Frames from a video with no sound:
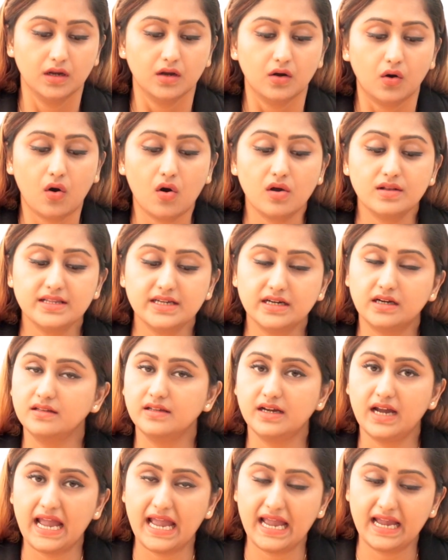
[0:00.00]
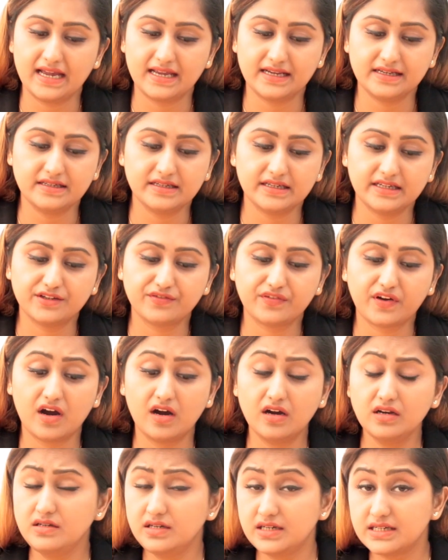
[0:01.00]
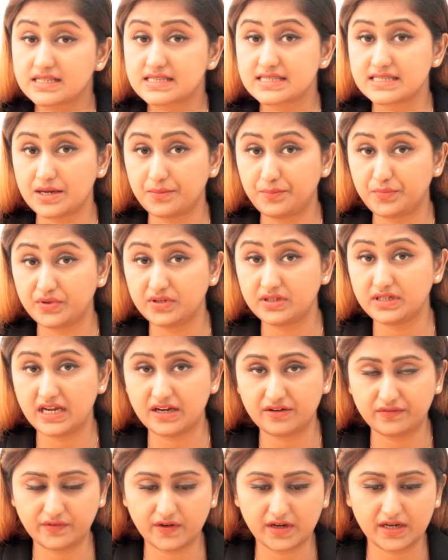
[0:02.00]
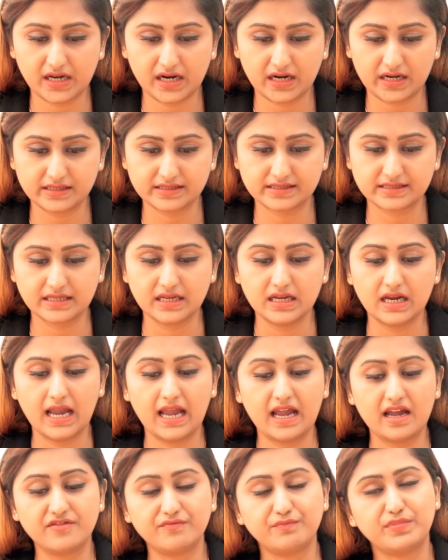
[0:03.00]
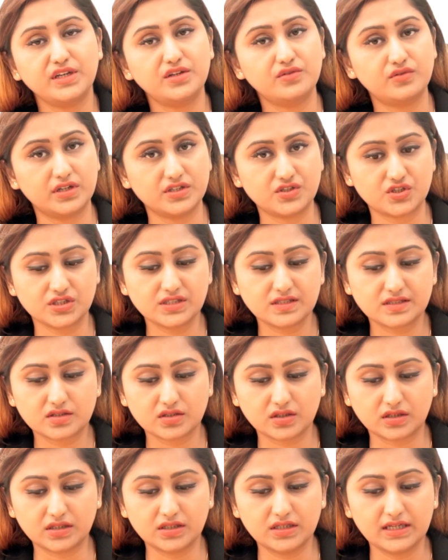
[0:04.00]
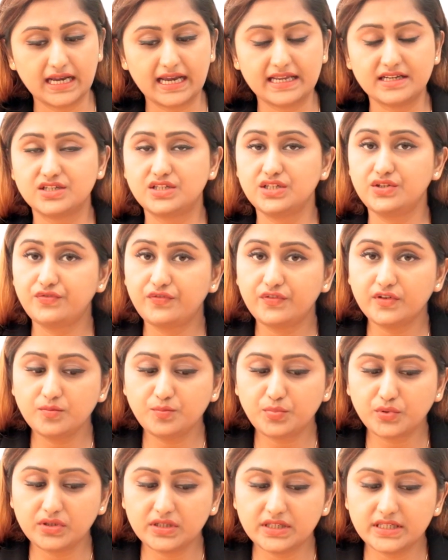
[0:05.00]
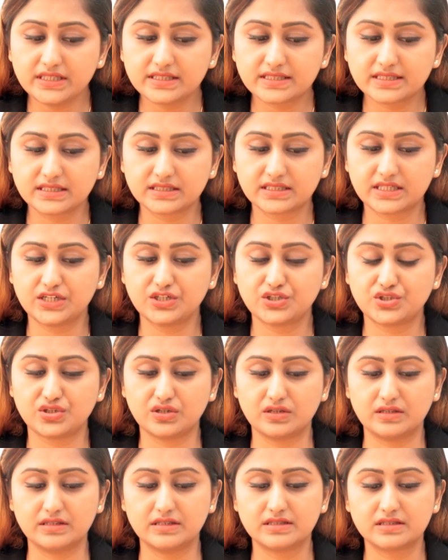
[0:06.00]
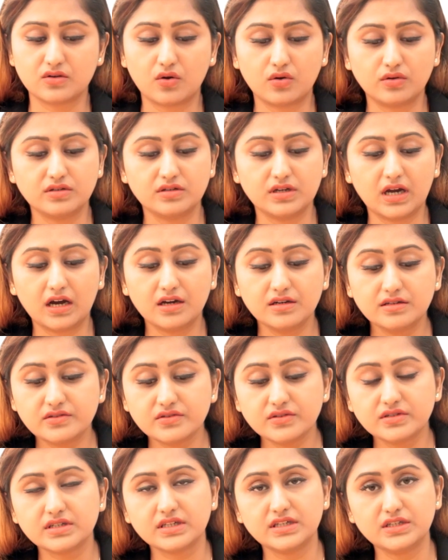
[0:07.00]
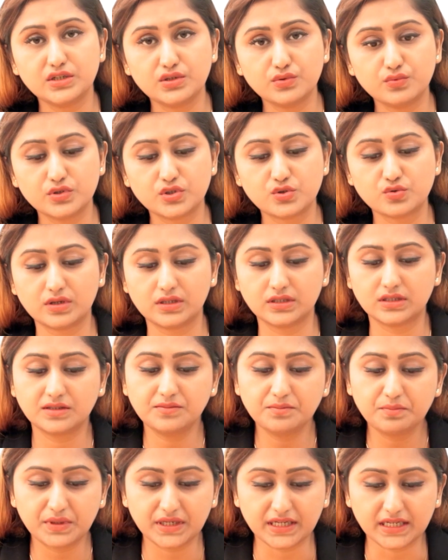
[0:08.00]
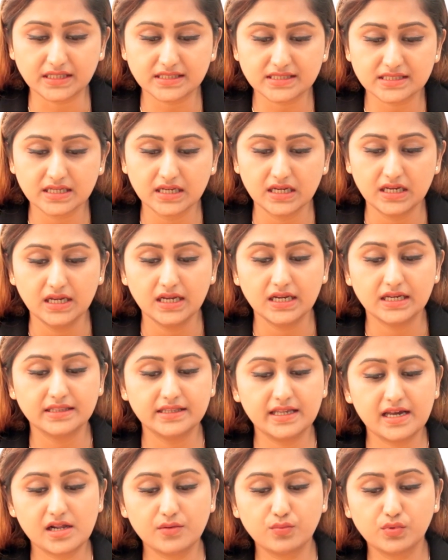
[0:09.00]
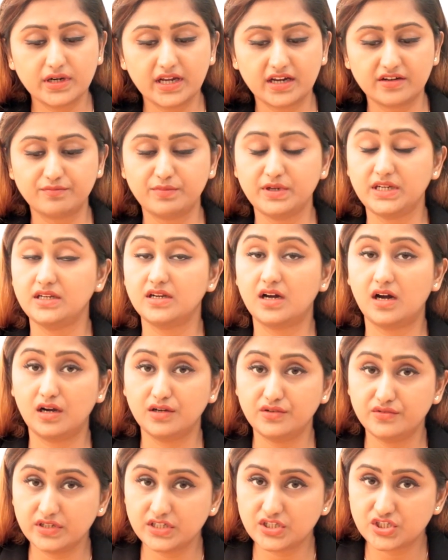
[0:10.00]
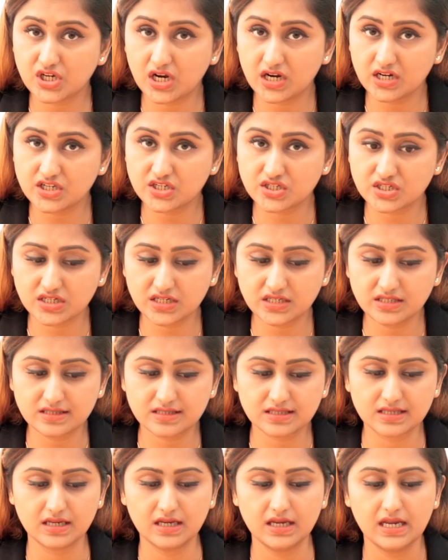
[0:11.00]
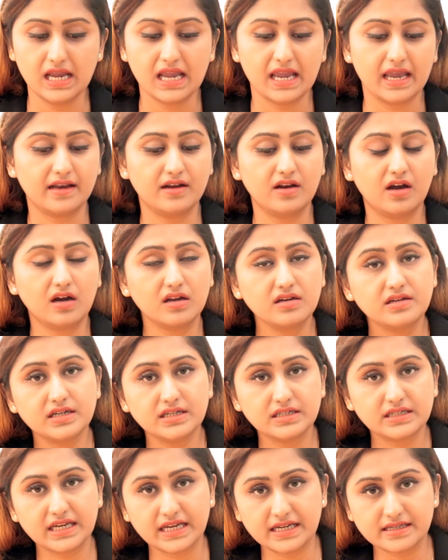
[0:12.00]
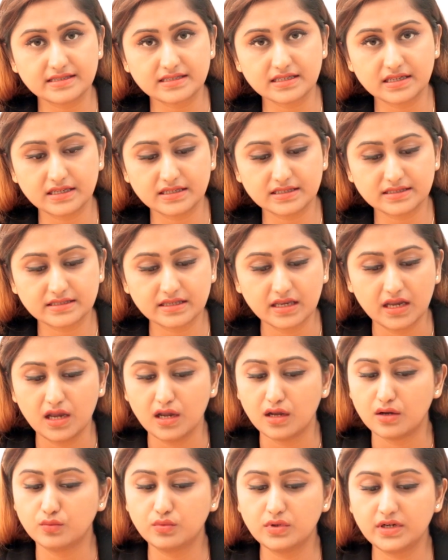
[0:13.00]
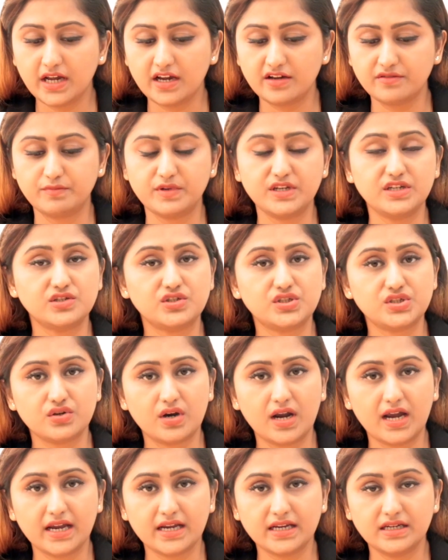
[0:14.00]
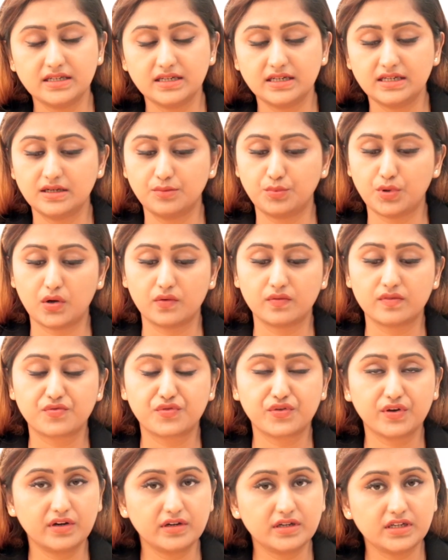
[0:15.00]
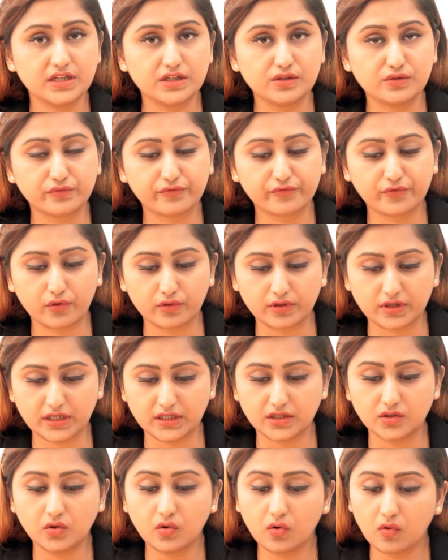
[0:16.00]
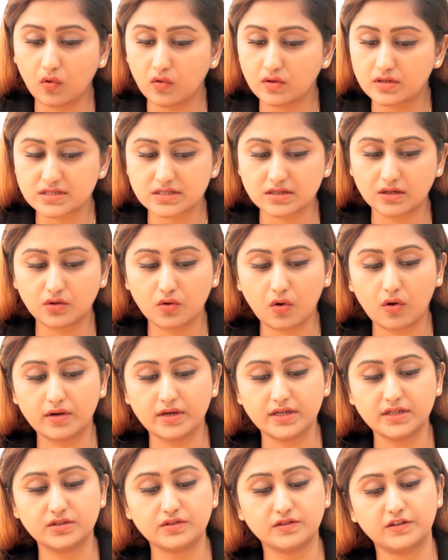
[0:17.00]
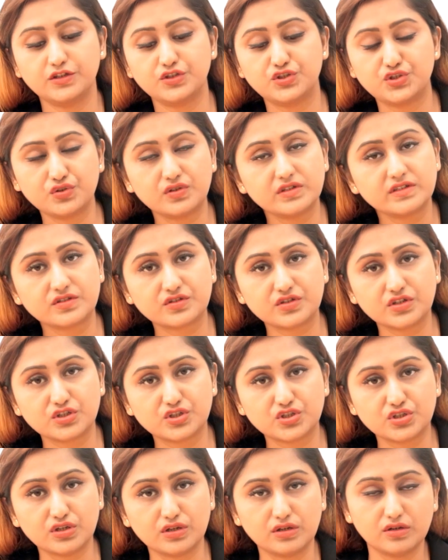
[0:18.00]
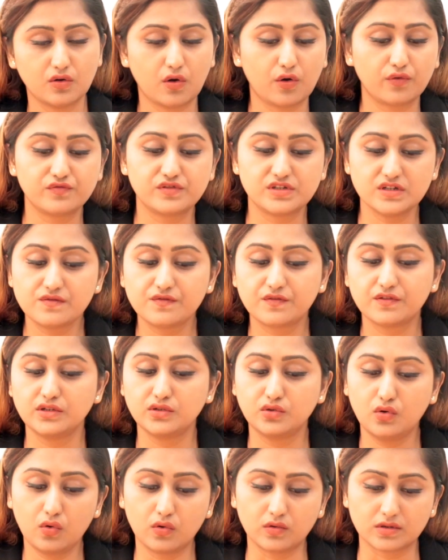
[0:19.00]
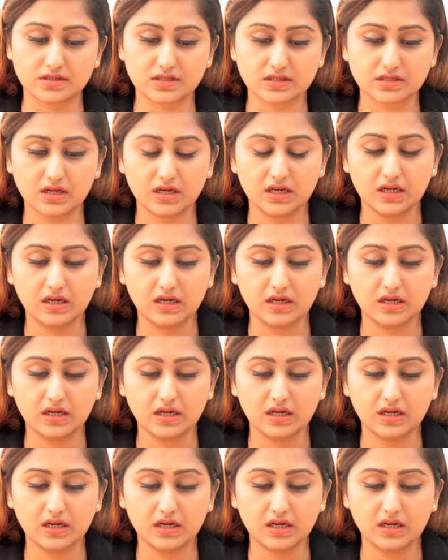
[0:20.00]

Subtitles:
On the other hand, if 100 separate FIRs have been registered at different police stations on 100 individual complaints, there would have been 100 charge sheets and 100 cases would have been tried in about 30 to 40 courts according to the jurisdiction of different courts.